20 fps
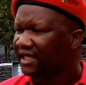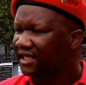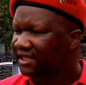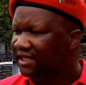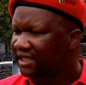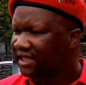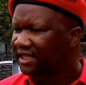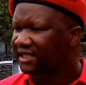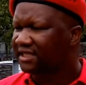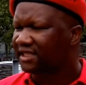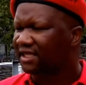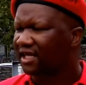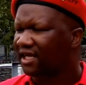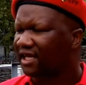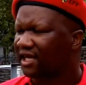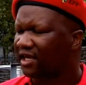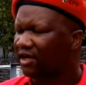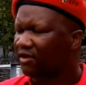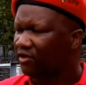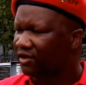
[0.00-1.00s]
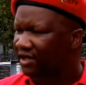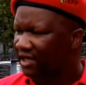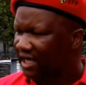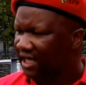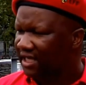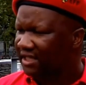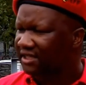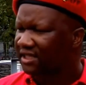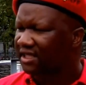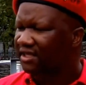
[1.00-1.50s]
It is a
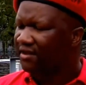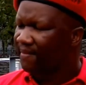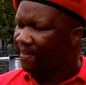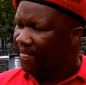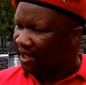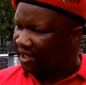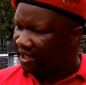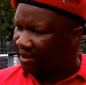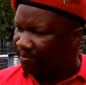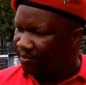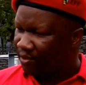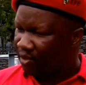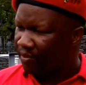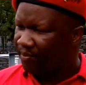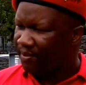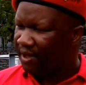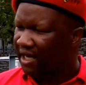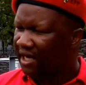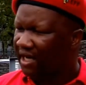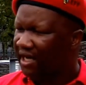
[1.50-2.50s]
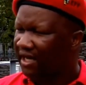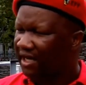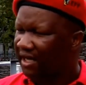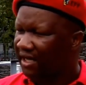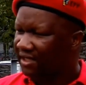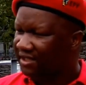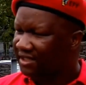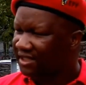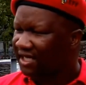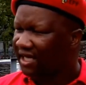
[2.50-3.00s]
recognized and a proper
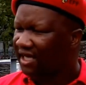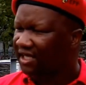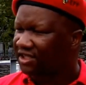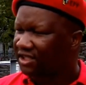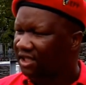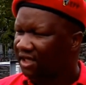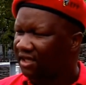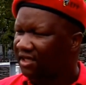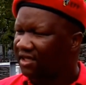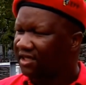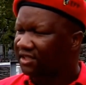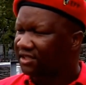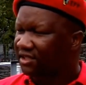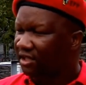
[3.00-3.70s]
uh, structure.